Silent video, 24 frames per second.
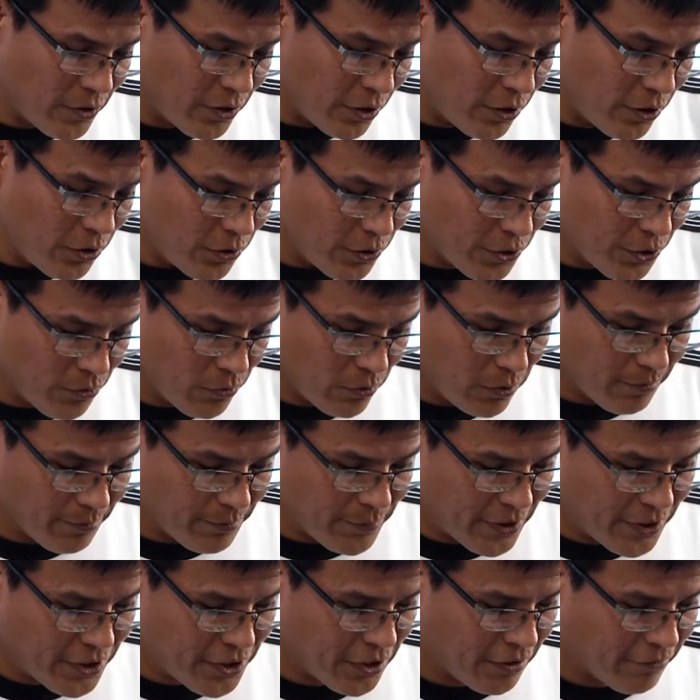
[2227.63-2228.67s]
and the usual
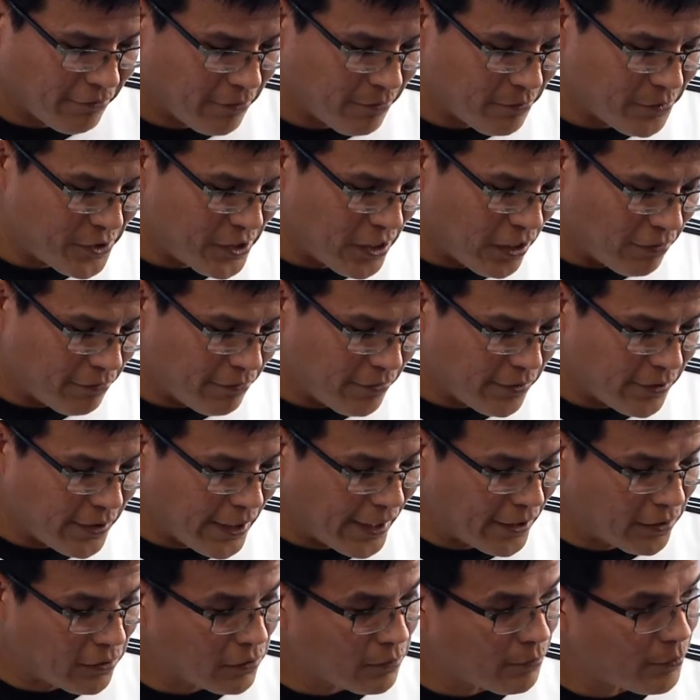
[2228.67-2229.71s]
bitching from self
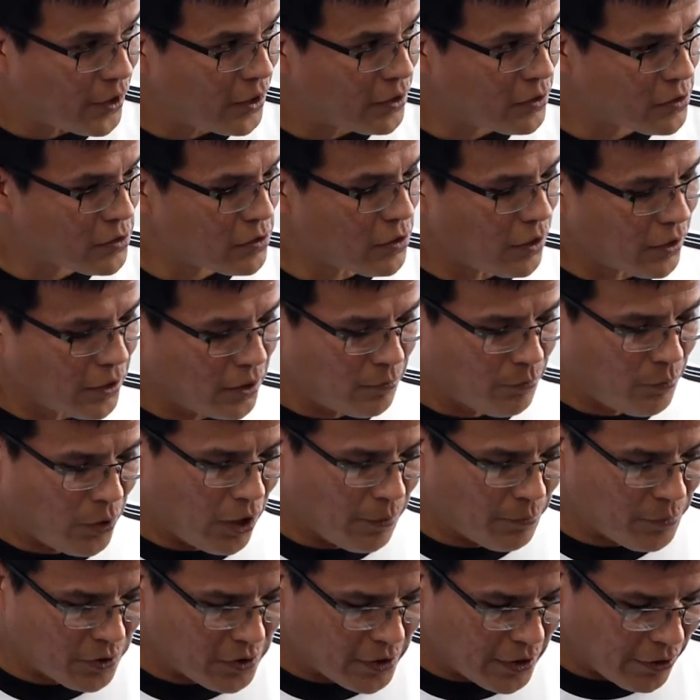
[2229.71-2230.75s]
entitled men stuck in
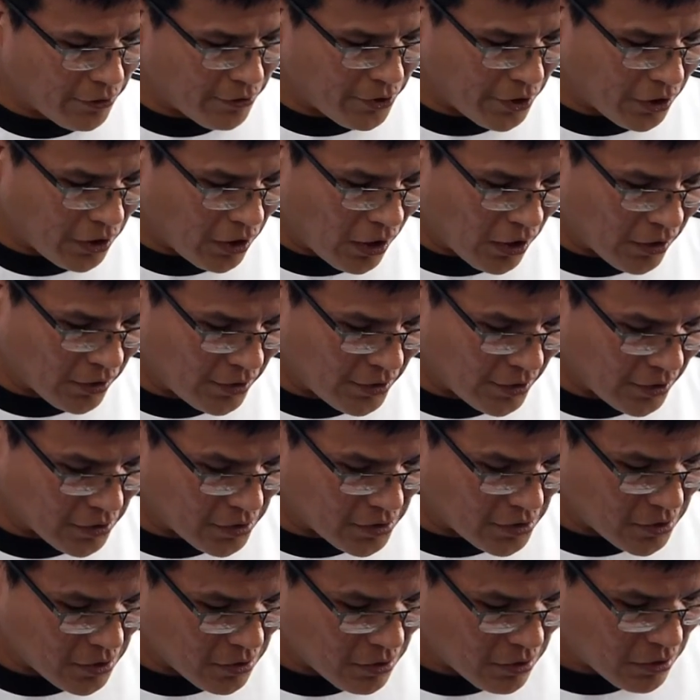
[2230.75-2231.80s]
popularity
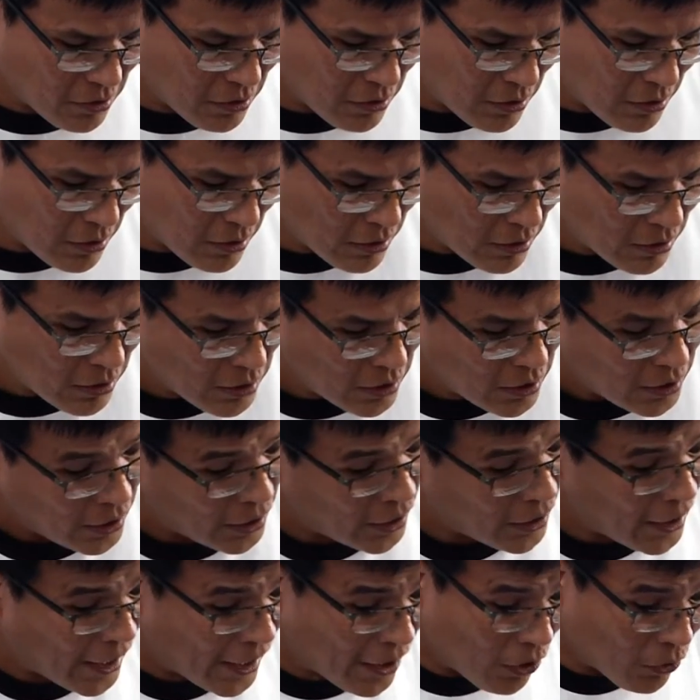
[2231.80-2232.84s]
contests.
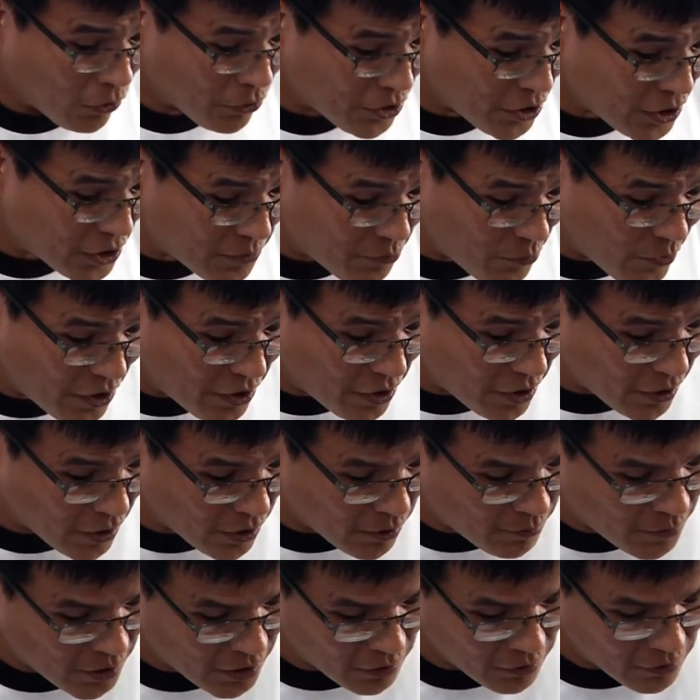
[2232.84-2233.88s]
And I don't just mean the
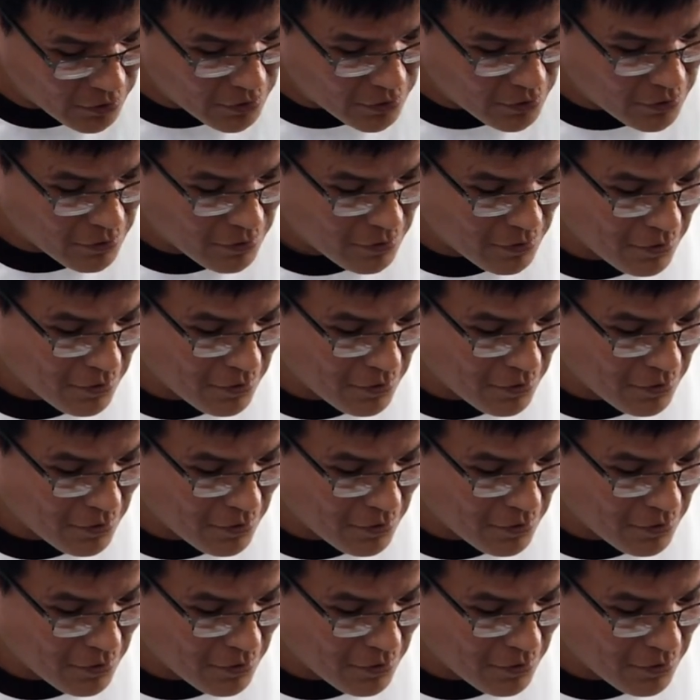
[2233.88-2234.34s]
inmates.